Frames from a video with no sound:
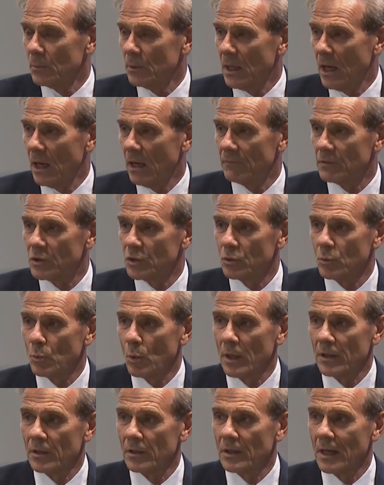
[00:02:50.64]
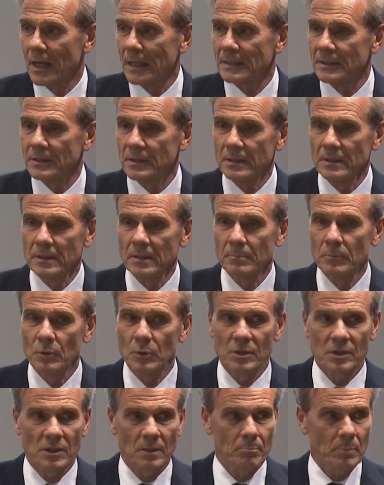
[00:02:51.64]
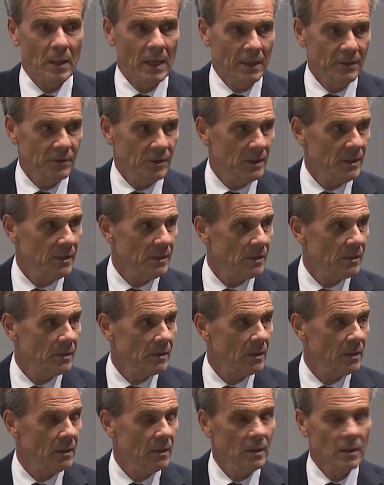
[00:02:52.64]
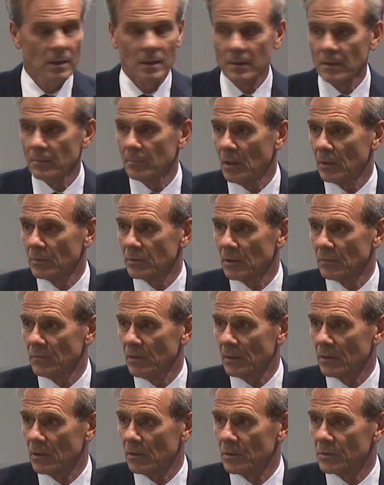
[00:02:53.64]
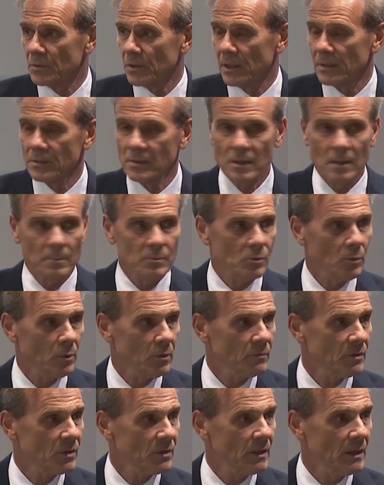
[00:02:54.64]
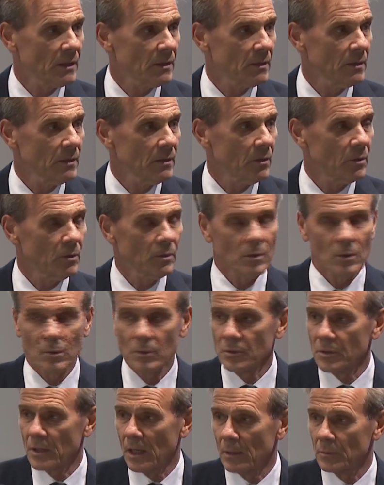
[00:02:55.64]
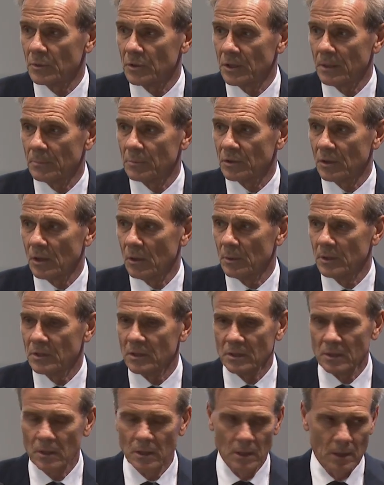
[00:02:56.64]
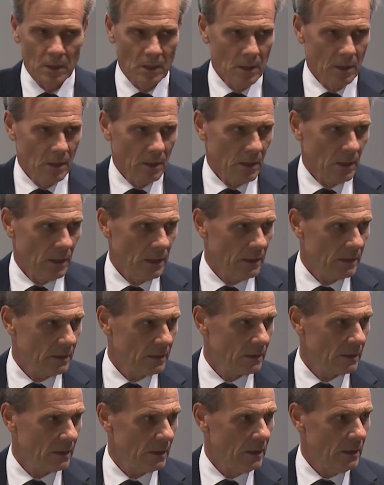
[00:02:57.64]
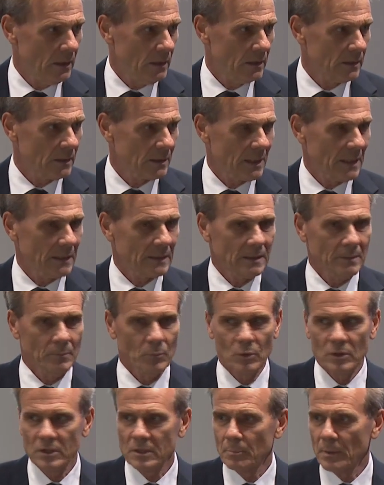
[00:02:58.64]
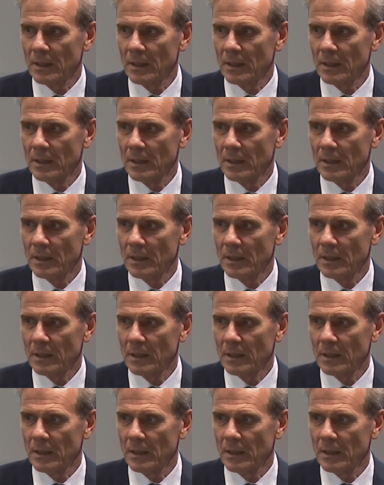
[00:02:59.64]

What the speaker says: We have 290 municipalities, and most of them contain some sort of city or township. So it's slightly more